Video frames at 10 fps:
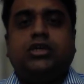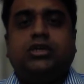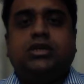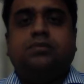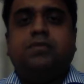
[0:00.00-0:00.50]

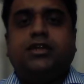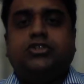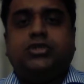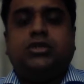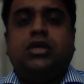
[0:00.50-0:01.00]
he did
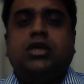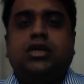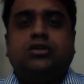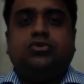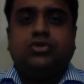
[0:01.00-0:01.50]
mention
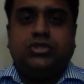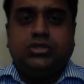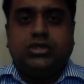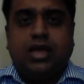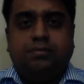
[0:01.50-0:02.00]
it to
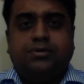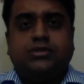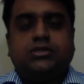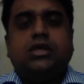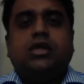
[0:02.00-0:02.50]
his
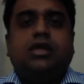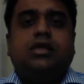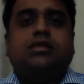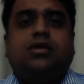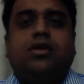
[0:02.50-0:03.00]
disciples
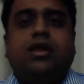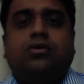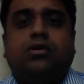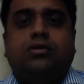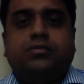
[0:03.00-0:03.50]
in the
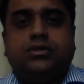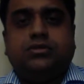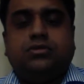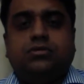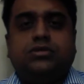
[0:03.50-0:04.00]
Great Olive
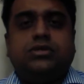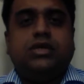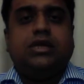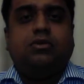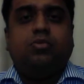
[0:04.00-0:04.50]

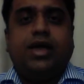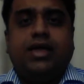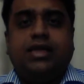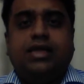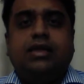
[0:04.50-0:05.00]
Discourse,
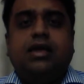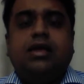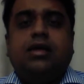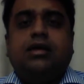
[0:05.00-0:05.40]
where he